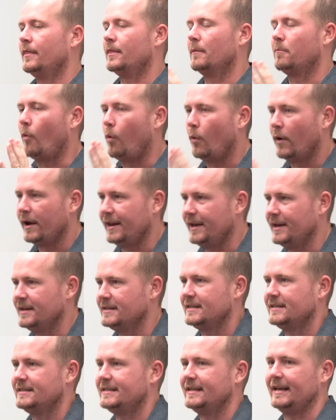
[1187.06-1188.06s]
the point
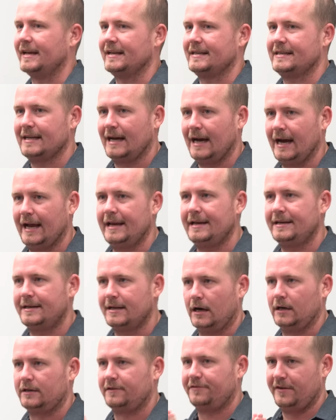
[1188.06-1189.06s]
is is to get tight
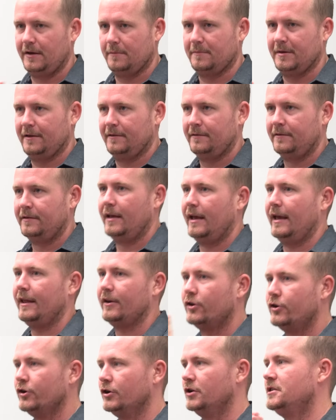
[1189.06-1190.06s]
duct fitment
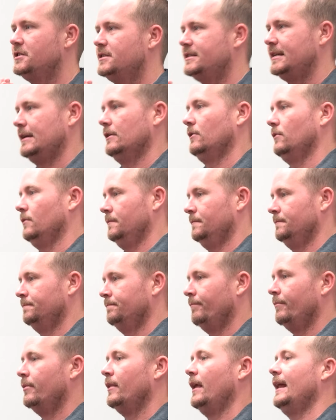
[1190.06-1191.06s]
and good seal,
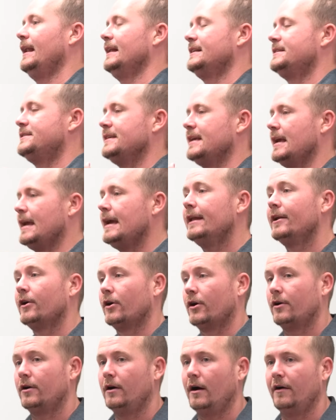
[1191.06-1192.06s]
and it's the
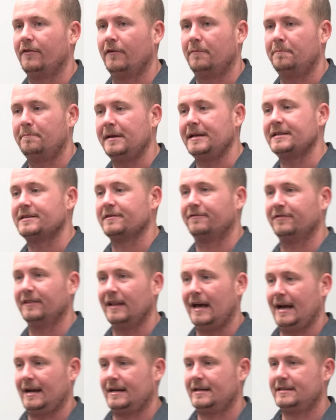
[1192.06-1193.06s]
inner of a piece of
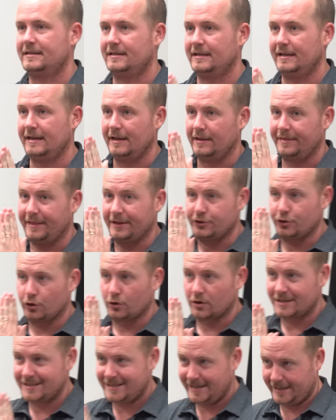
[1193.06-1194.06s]
flex that you
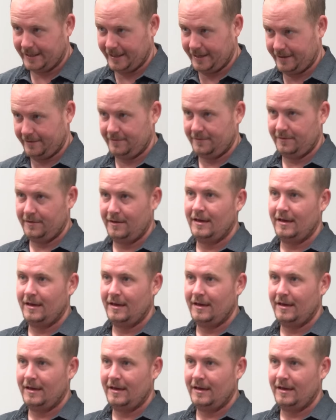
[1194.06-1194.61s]
are sealing.